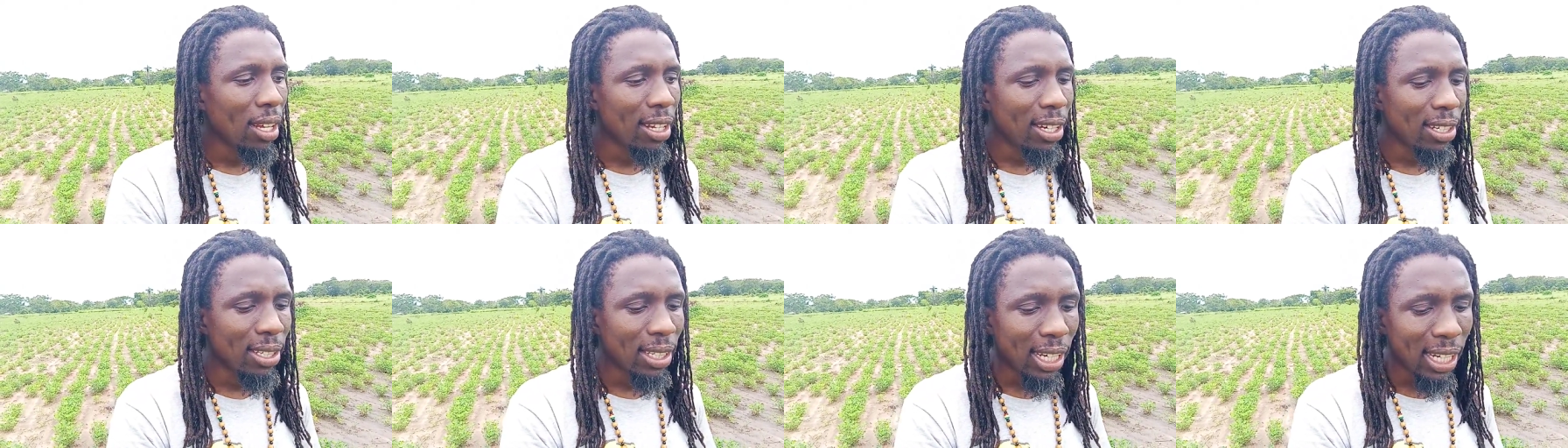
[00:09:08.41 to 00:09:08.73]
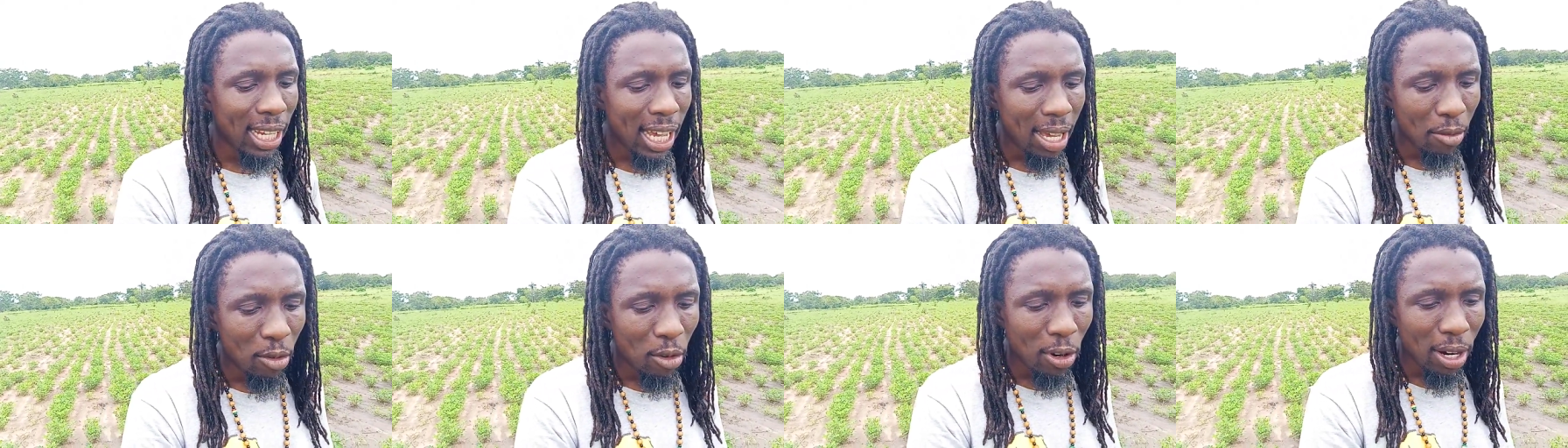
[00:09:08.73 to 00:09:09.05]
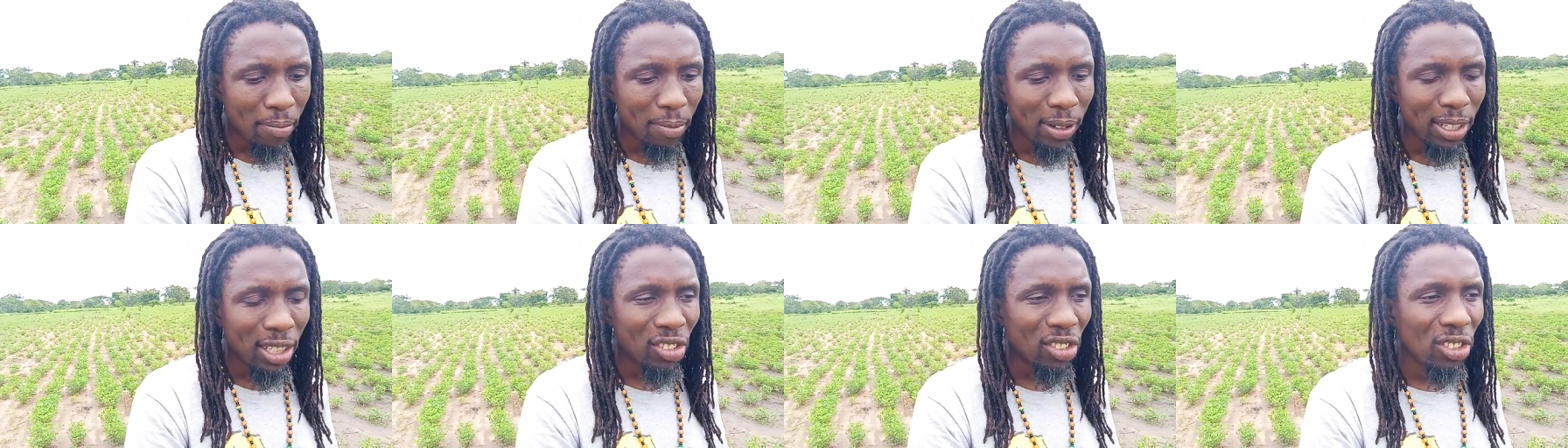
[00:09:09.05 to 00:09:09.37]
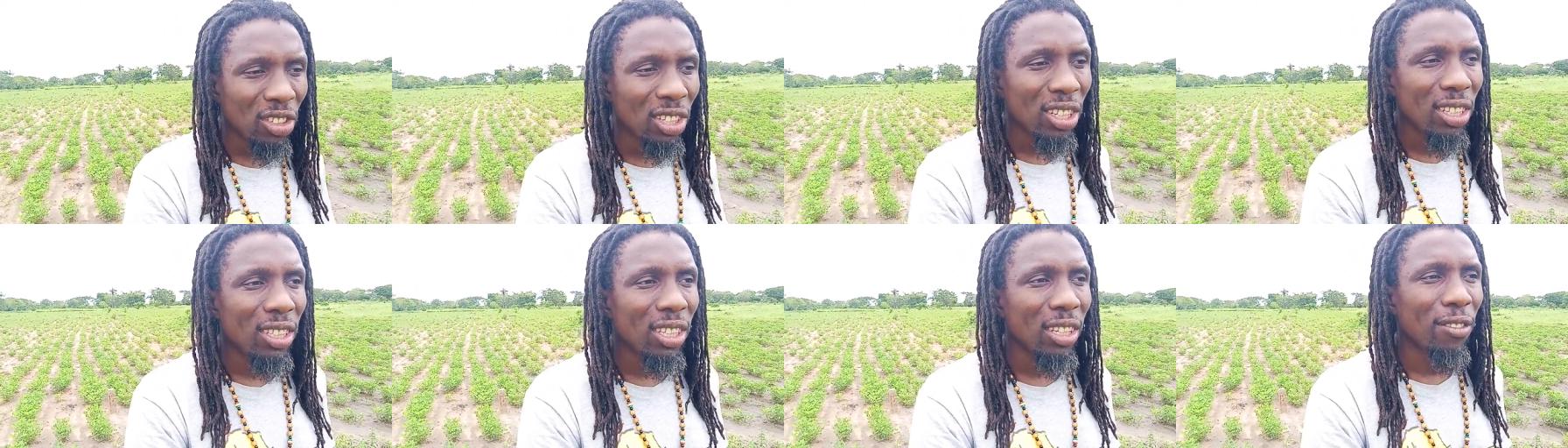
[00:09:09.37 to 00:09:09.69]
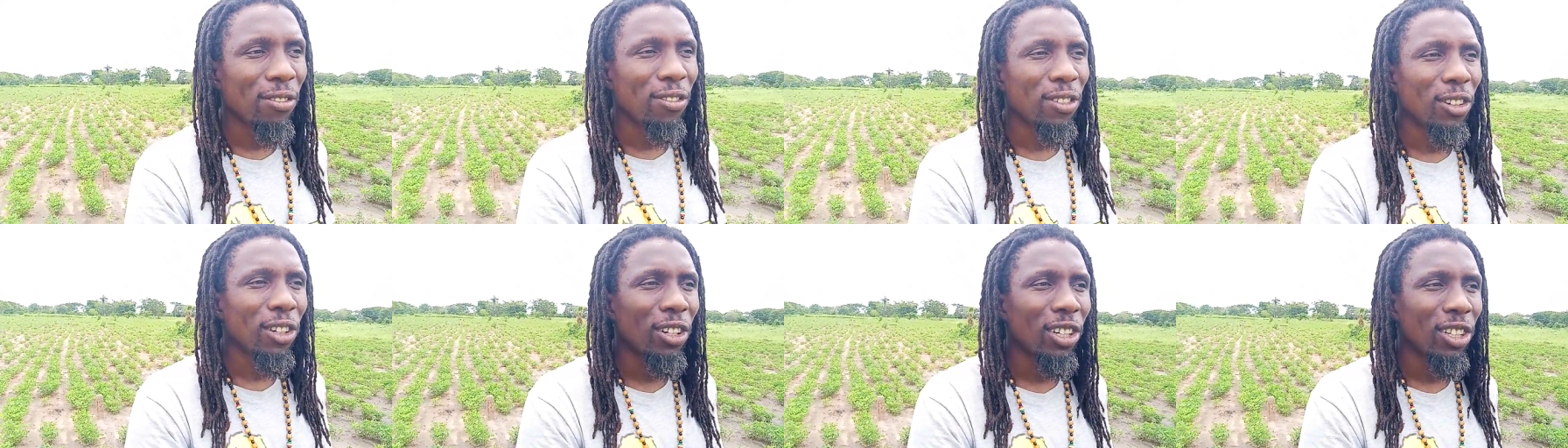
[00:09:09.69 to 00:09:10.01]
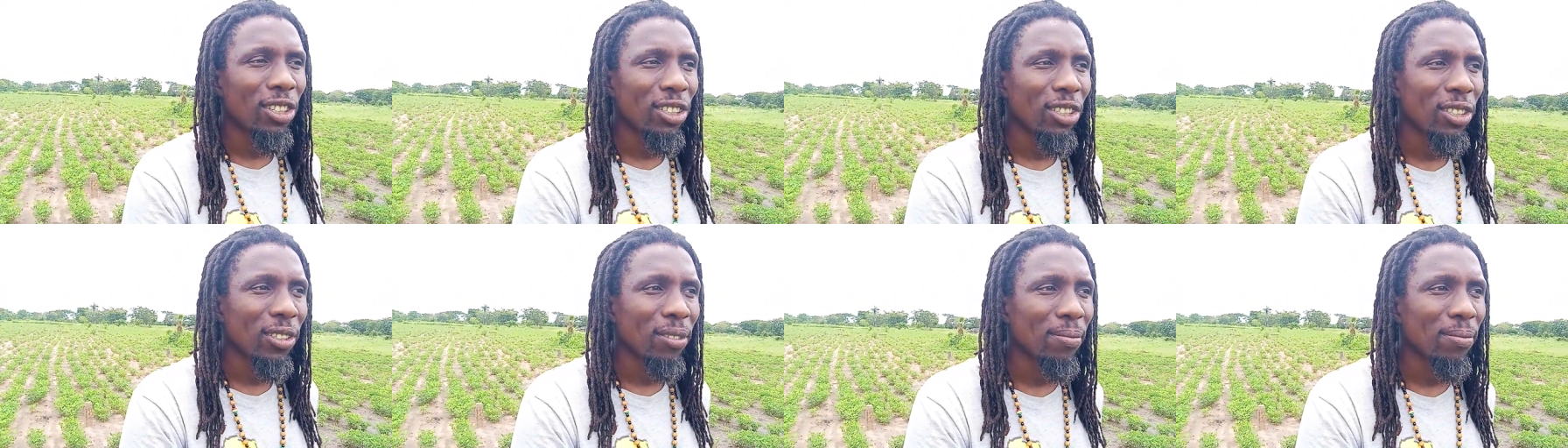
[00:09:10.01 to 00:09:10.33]
there's a lot more opportunity
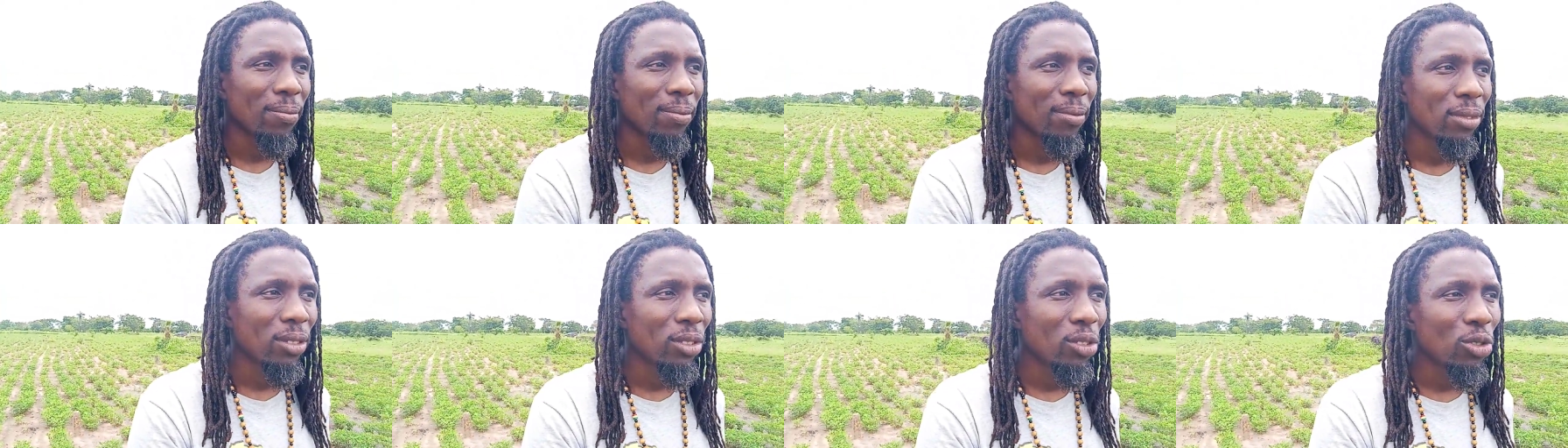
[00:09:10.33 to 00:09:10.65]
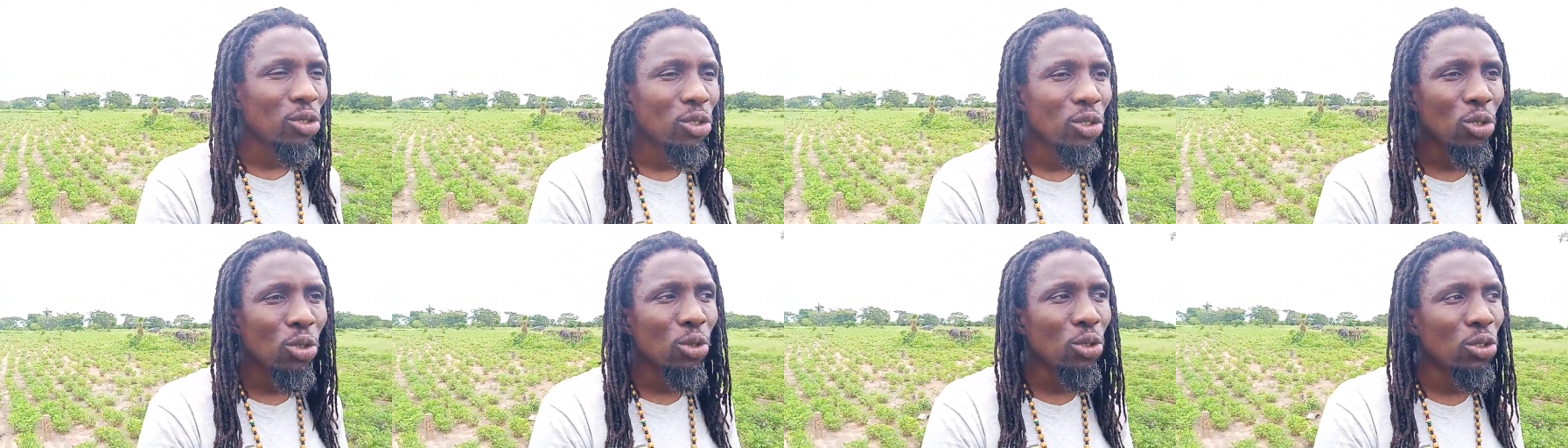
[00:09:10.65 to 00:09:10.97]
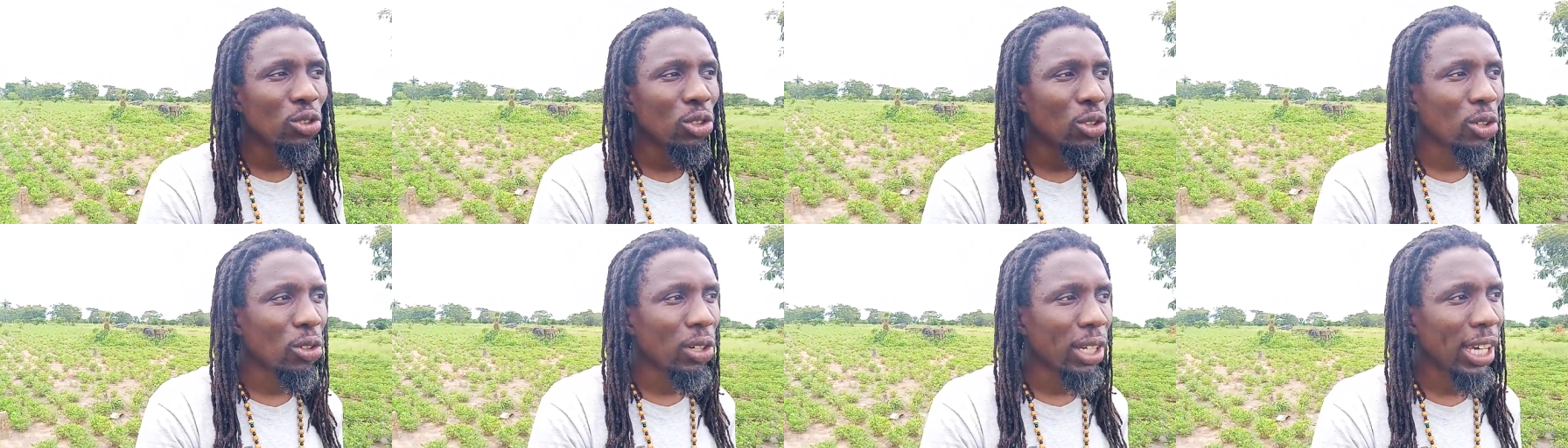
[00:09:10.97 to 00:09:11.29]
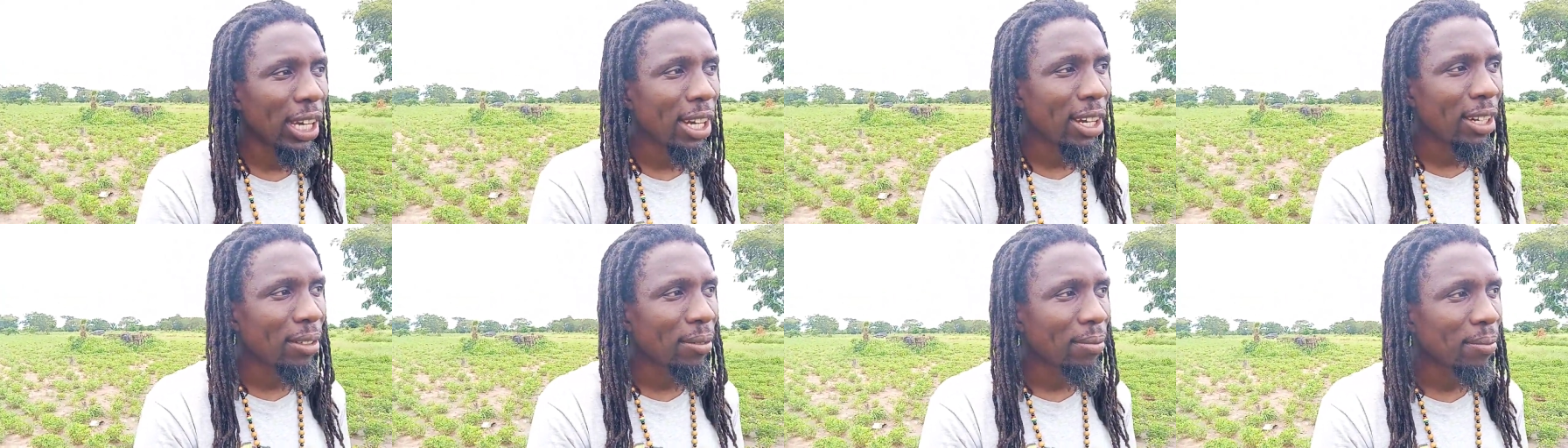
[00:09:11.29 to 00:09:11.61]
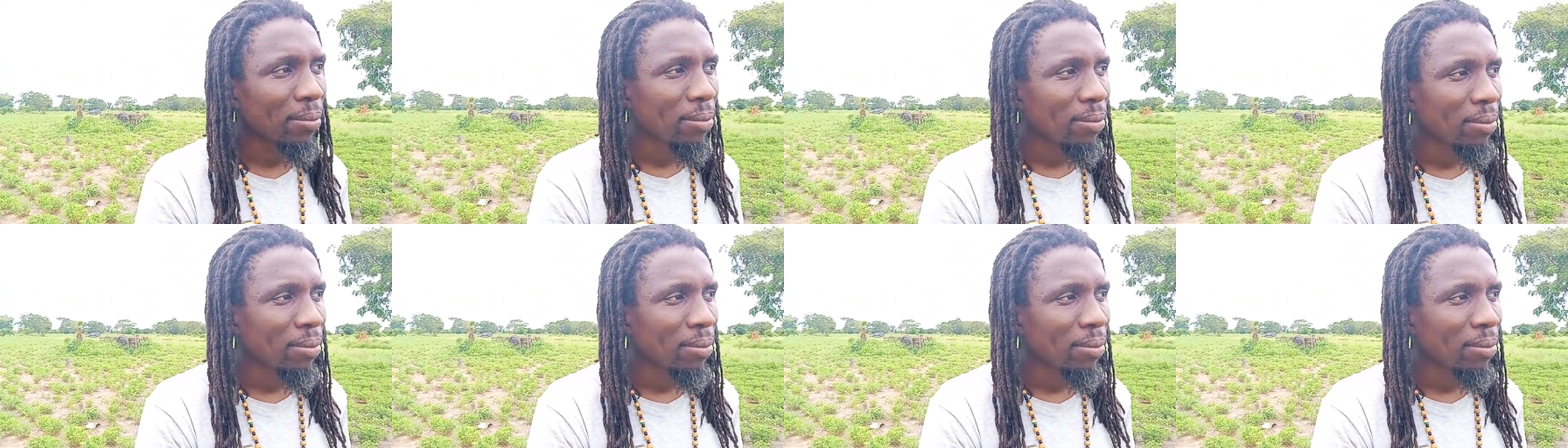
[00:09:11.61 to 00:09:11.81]
for us to do so here.